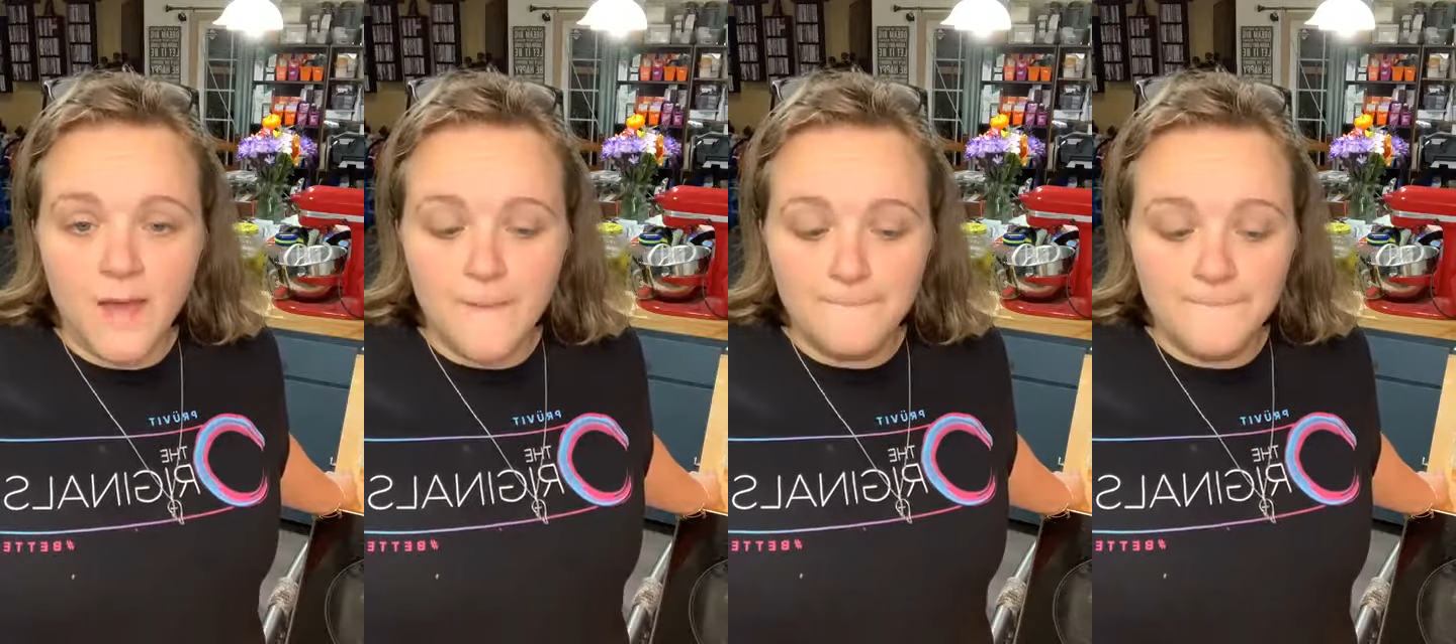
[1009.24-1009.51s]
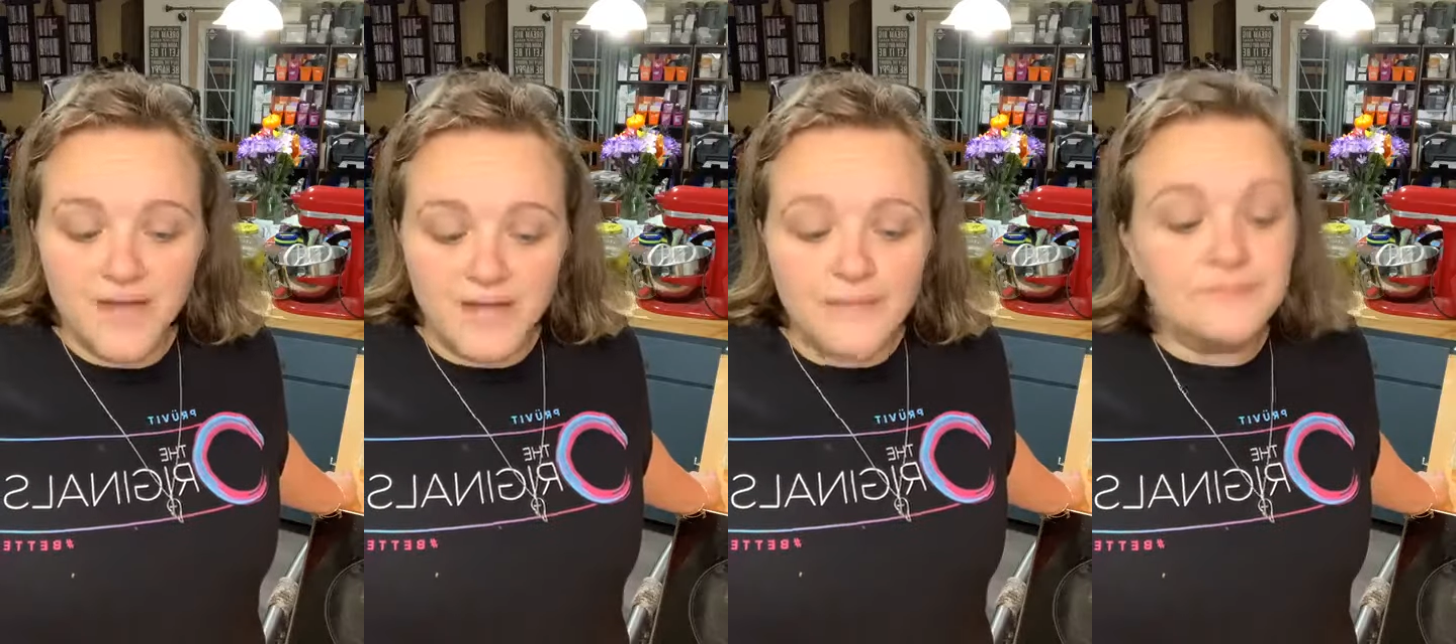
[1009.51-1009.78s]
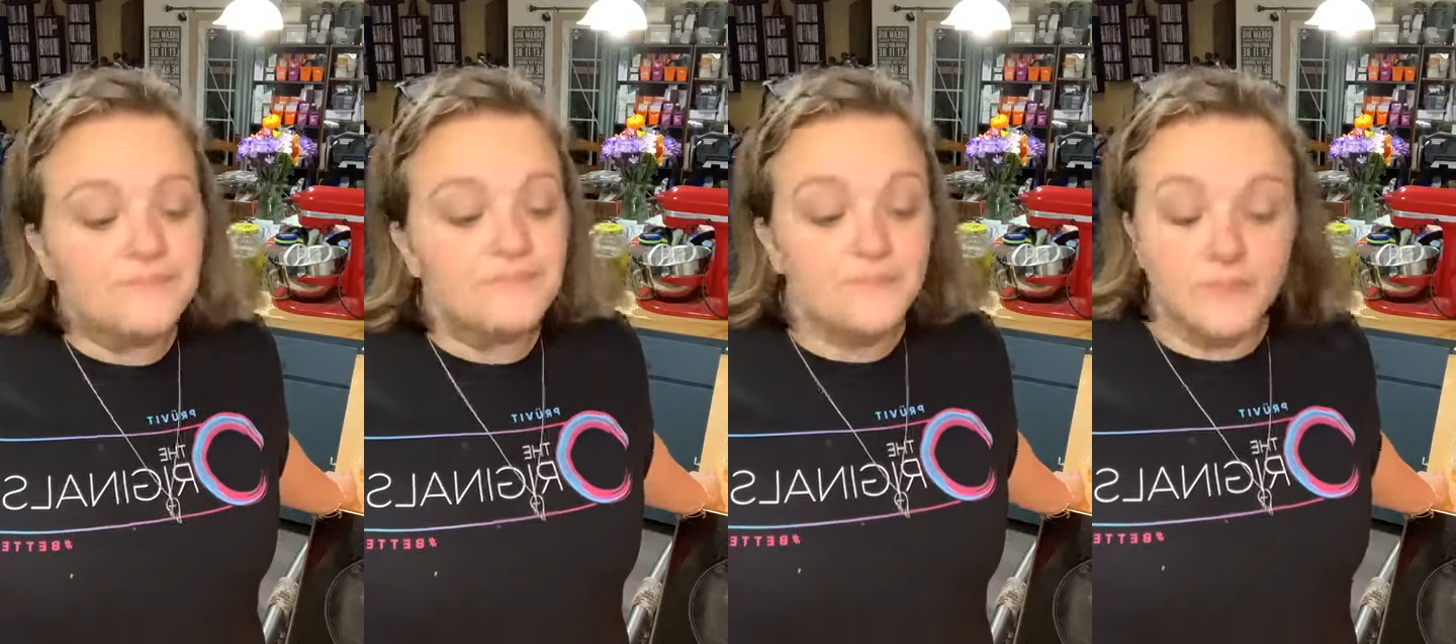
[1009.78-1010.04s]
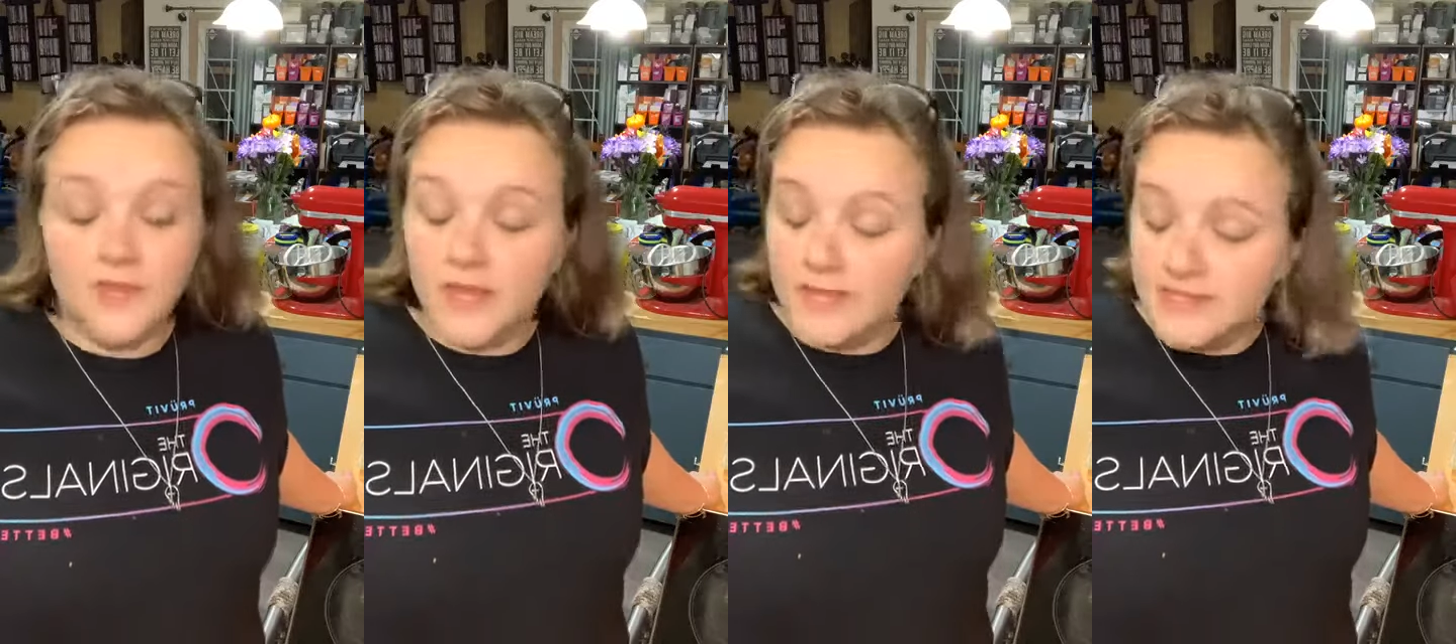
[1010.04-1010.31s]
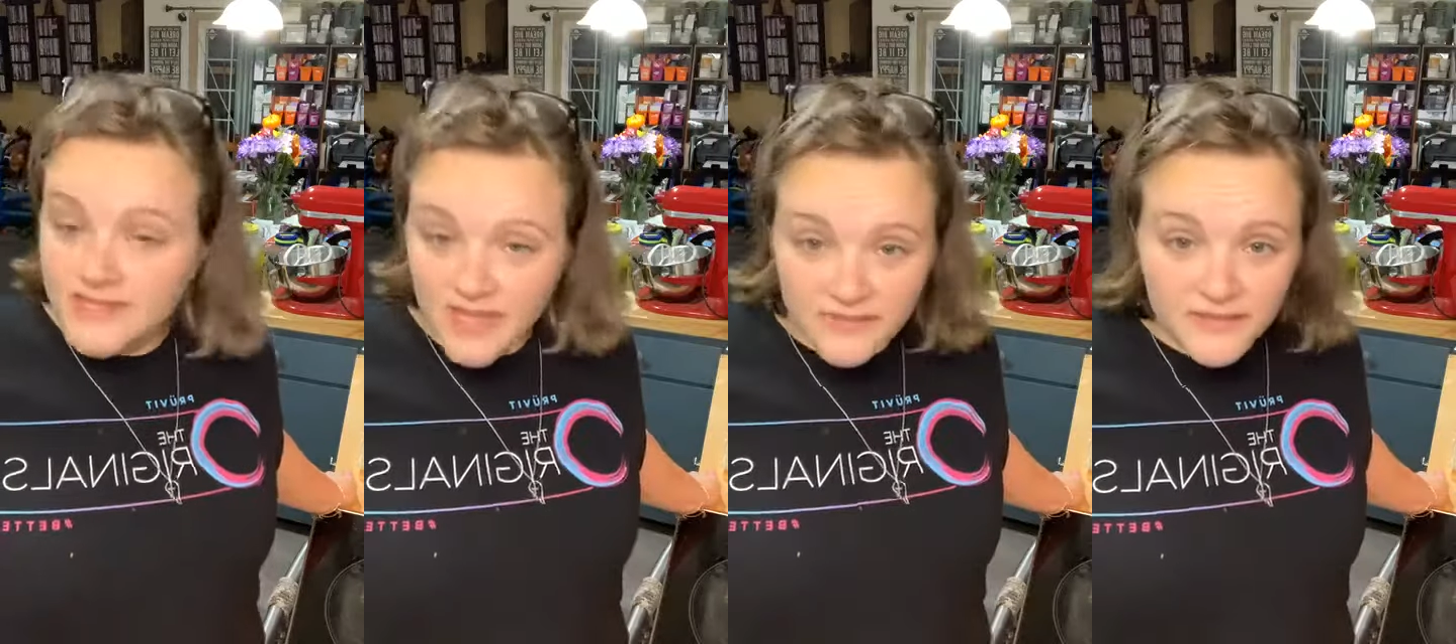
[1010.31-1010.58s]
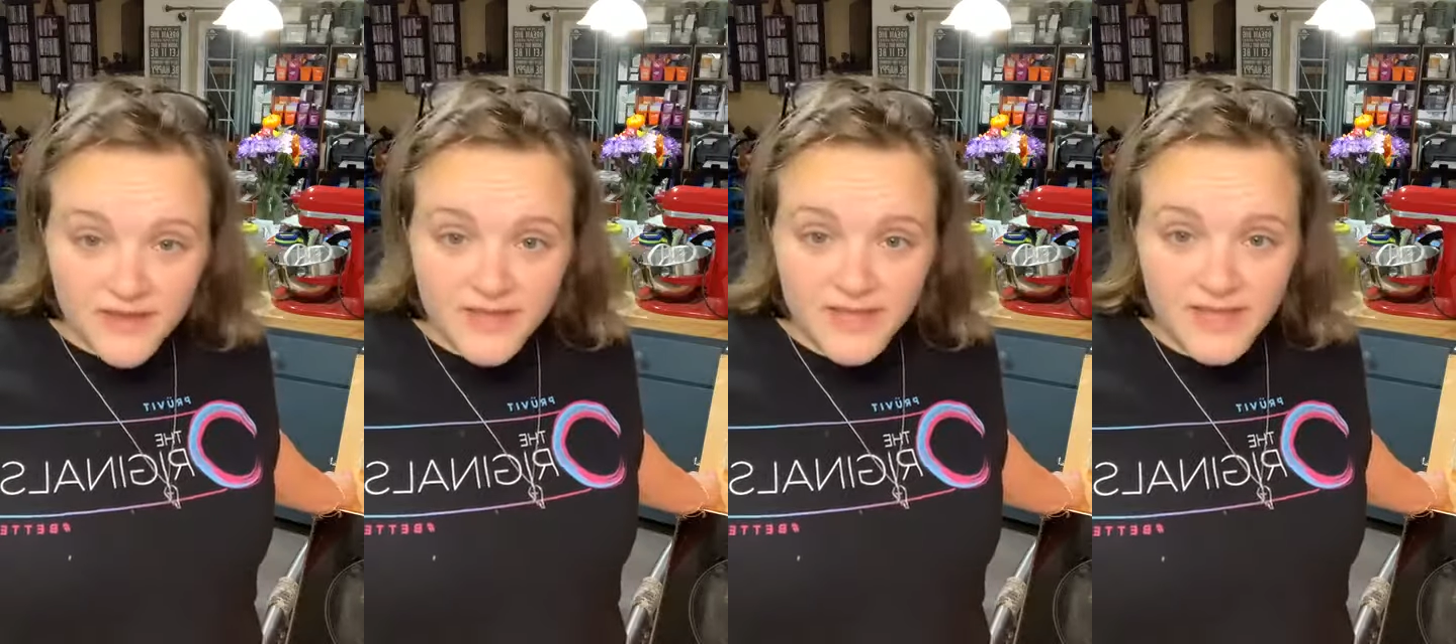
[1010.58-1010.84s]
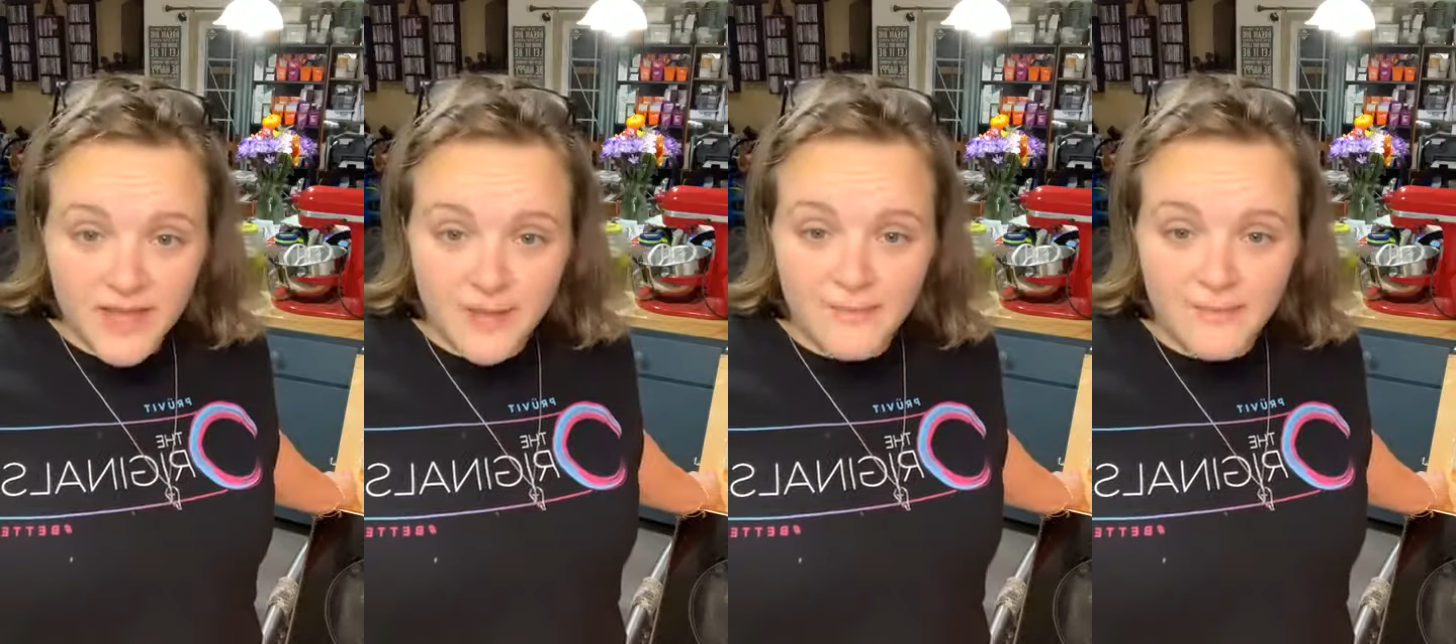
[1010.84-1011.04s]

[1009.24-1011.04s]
Um, but definitely